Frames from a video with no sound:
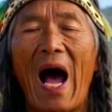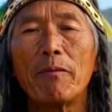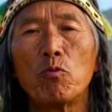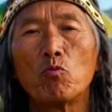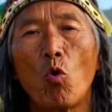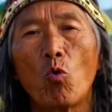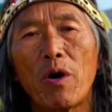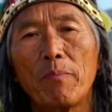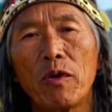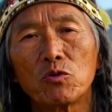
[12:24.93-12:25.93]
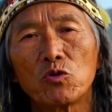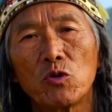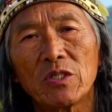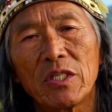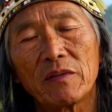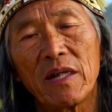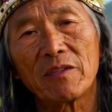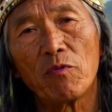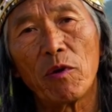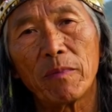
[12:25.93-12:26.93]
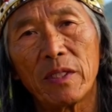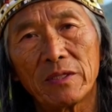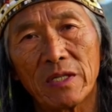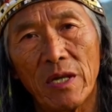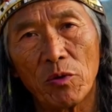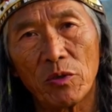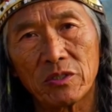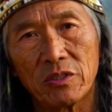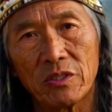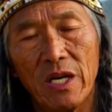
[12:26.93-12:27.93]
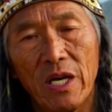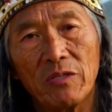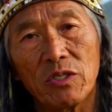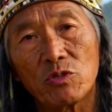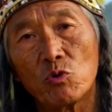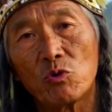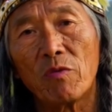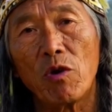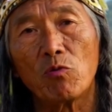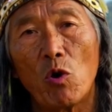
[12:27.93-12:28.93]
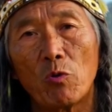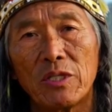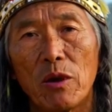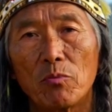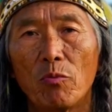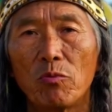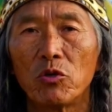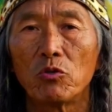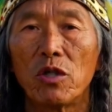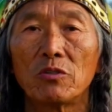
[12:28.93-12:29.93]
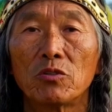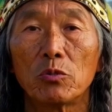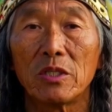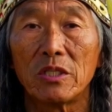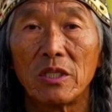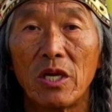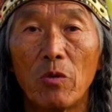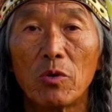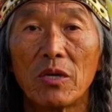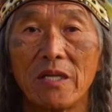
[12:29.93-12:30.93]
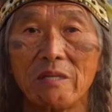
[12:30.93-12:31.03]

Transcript: HYP is a program of the University of Alaska Fairbanks. It researches the ionosphere using a powerful radio transmitter and other instruments. It is